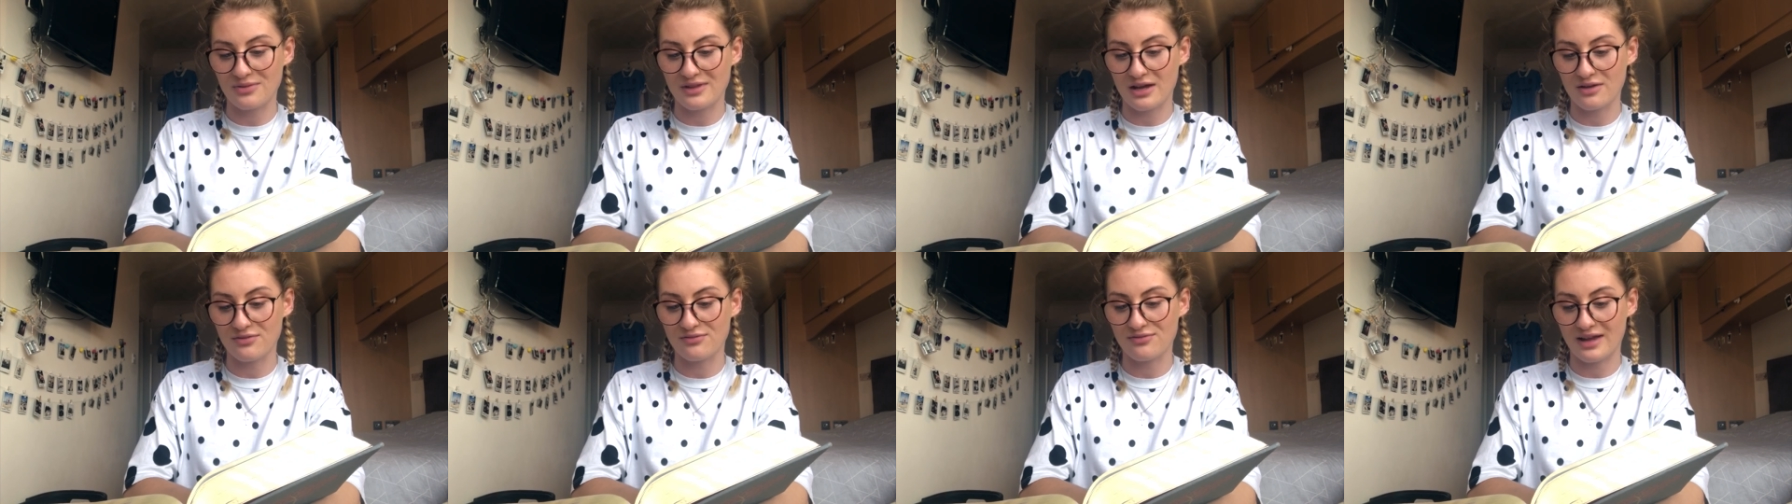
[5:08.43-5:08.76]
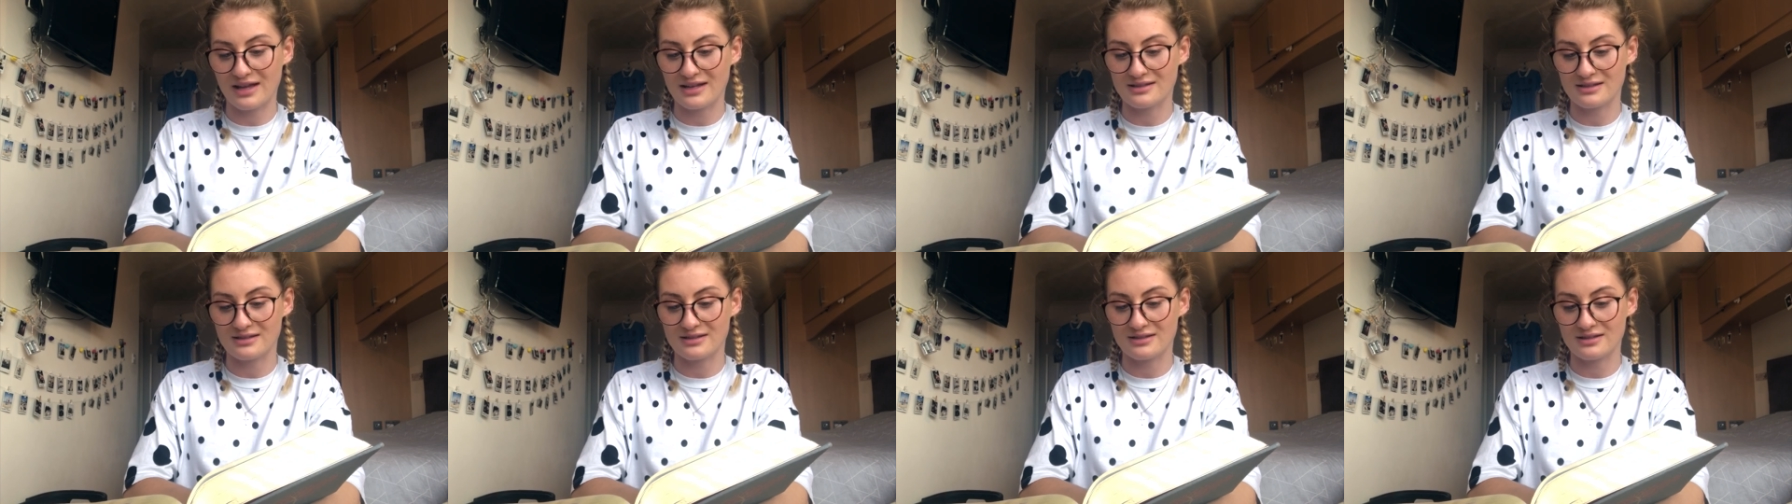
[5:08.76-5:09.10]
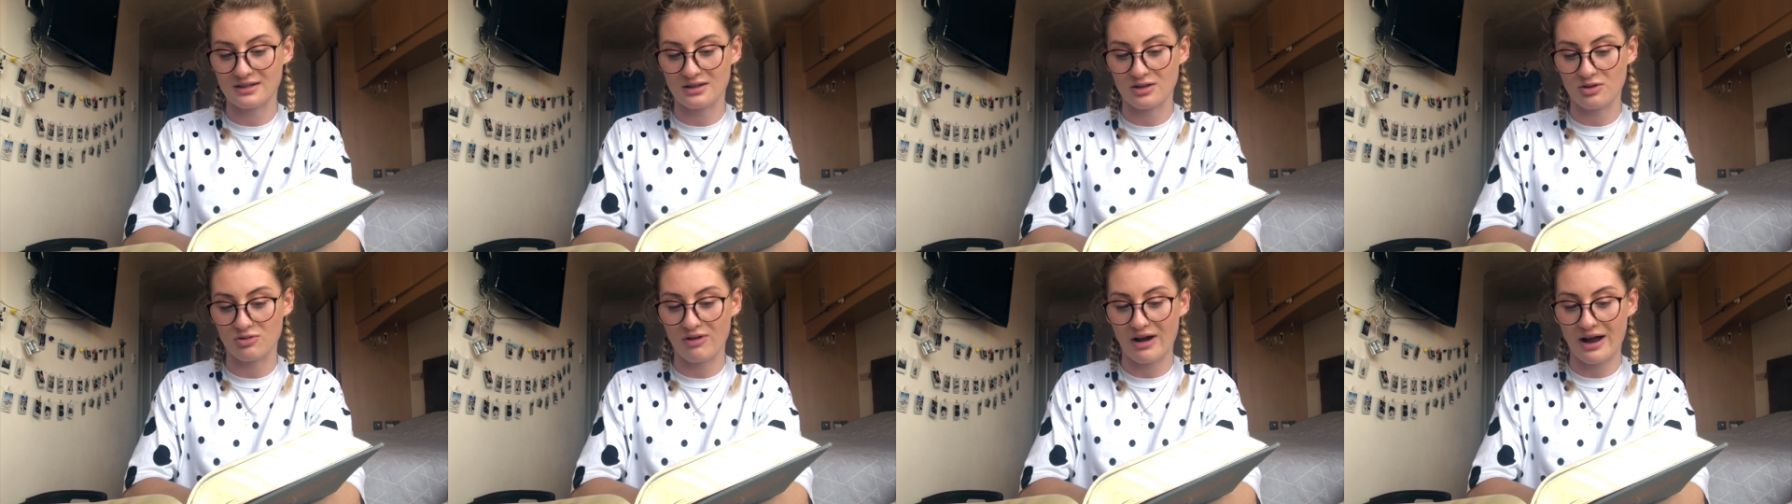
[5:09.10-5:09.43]
their faces
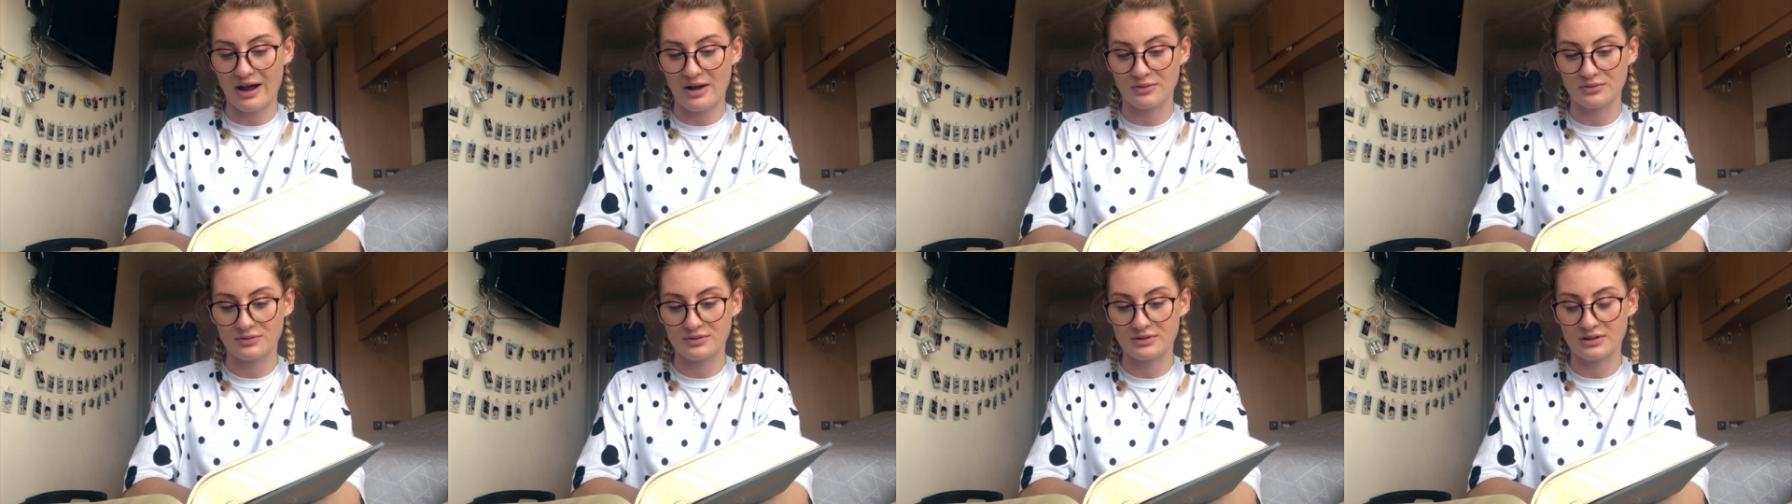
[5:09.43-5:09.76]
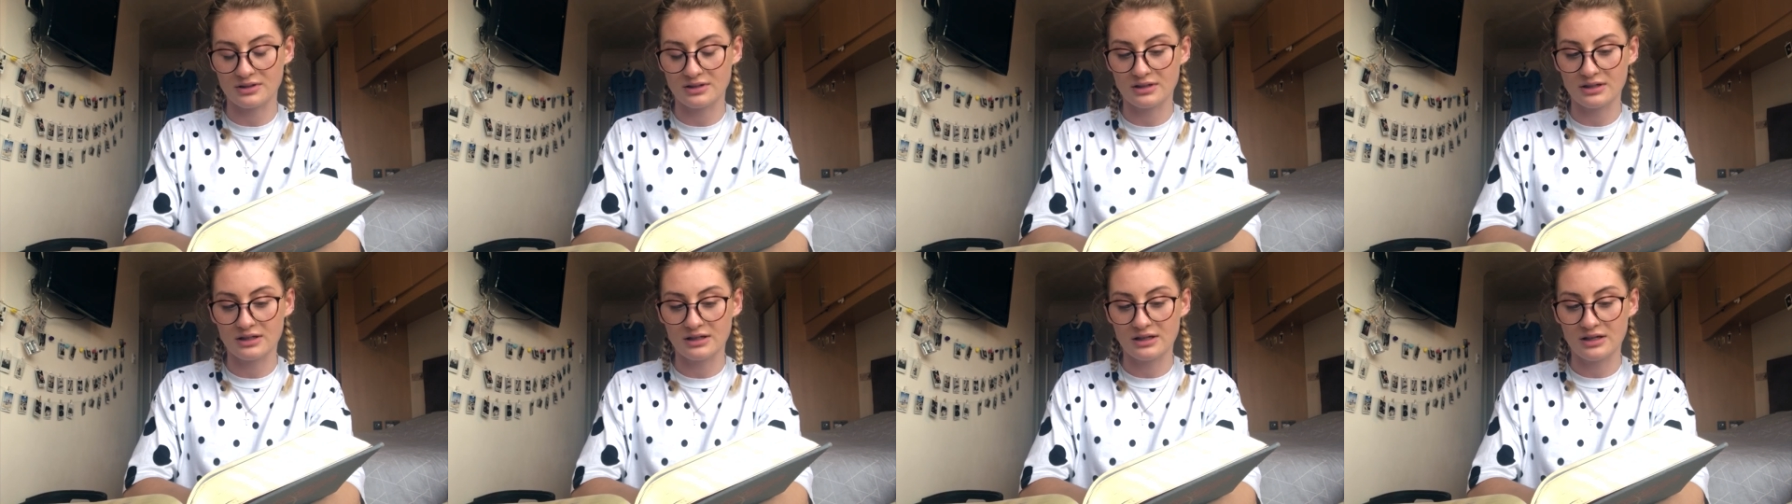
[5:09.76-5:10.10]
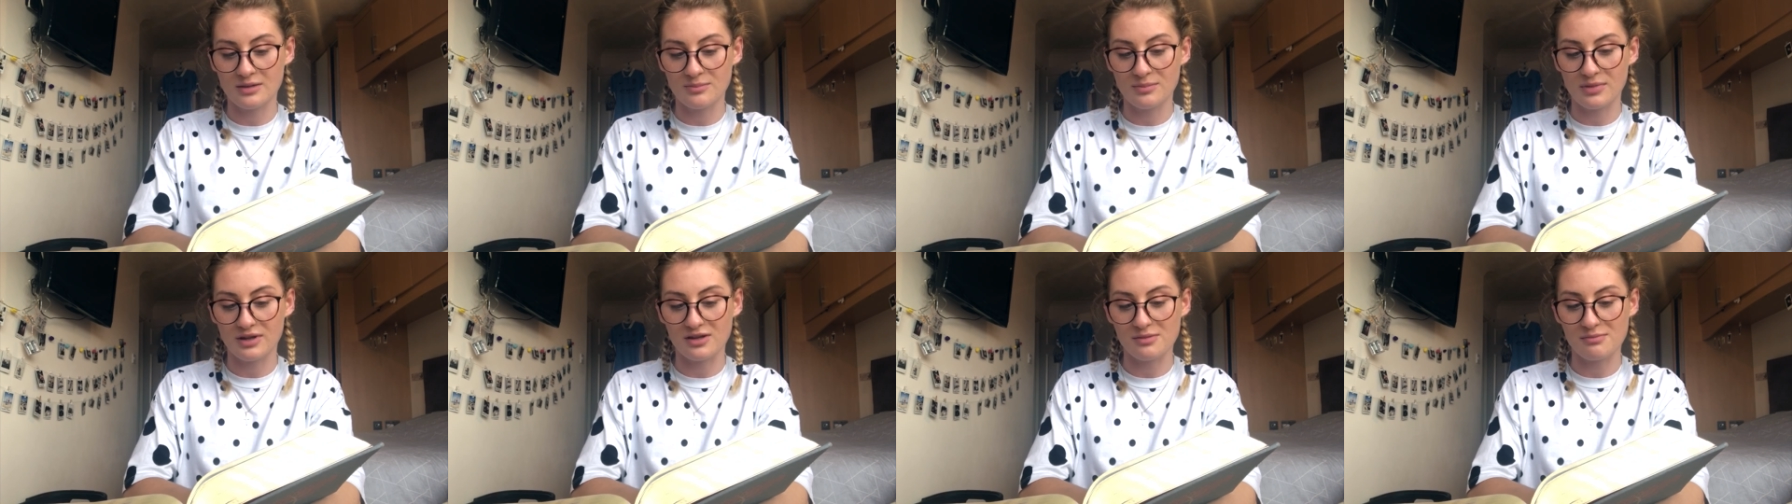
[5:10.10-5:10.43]
to the ground,
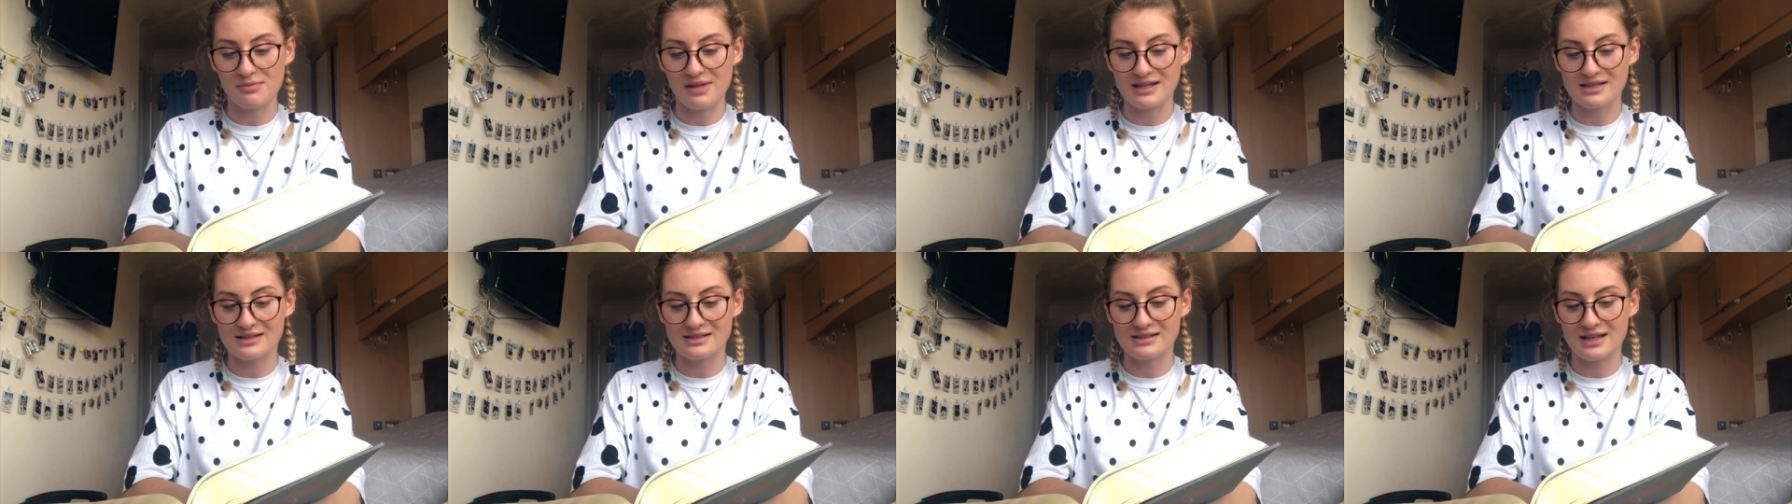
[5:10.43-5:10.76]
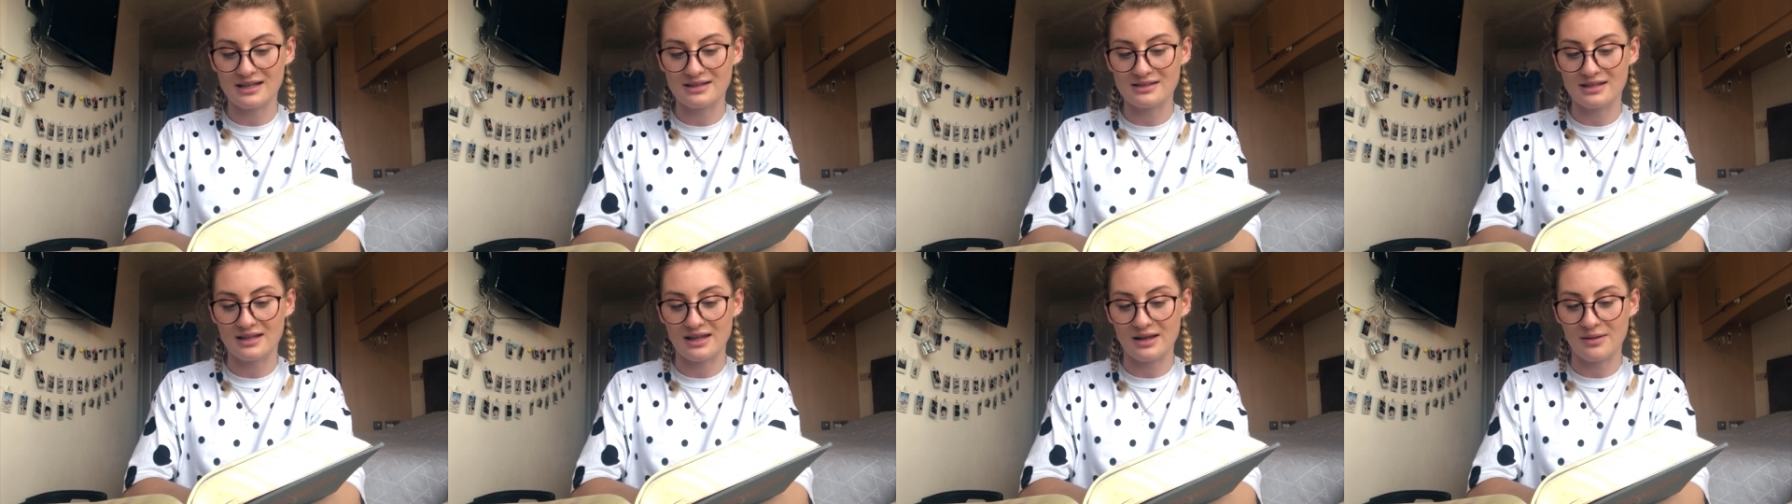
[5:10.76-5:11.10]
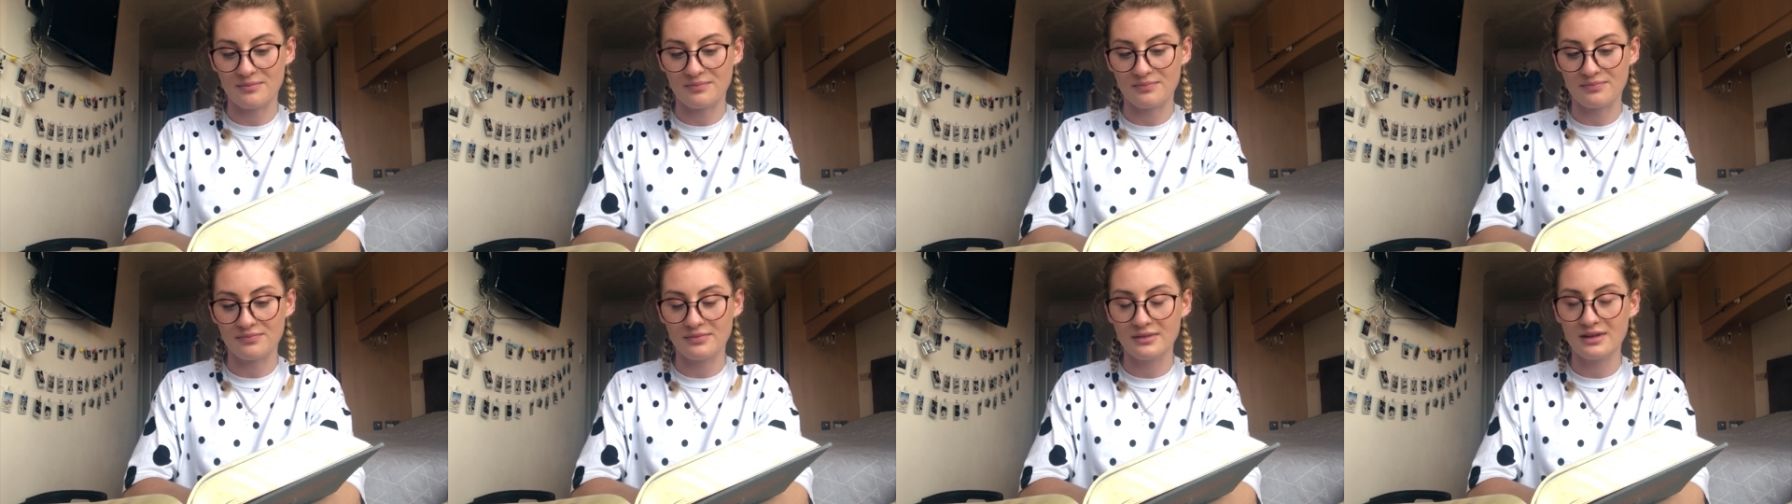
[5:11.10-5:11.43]
but the men said to
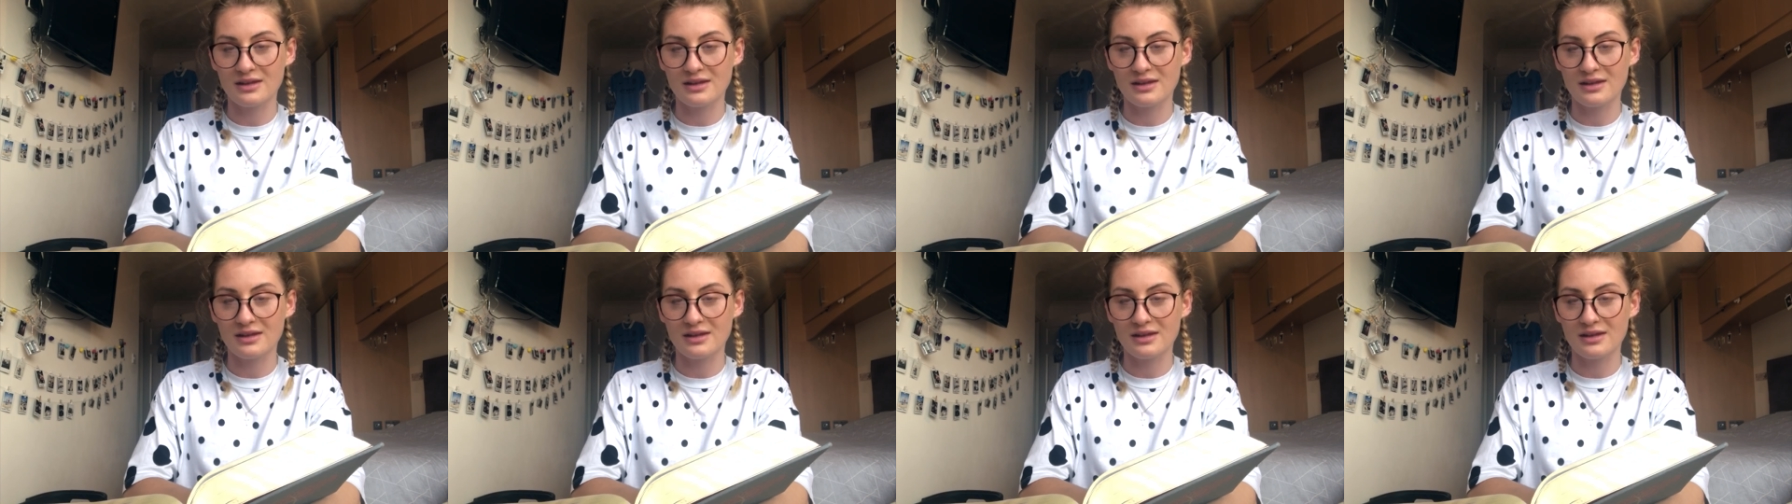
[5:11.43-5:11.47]
them,